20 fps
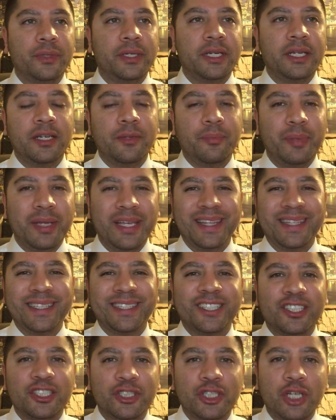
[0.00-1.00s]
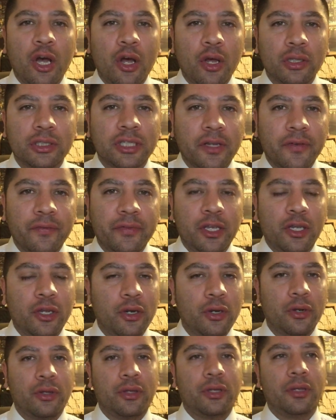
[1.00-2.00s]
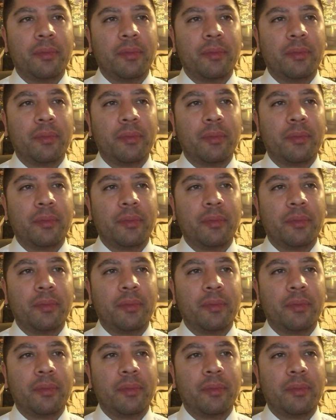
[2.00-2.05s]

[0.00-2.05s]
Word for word: We need to be the salt of the earth.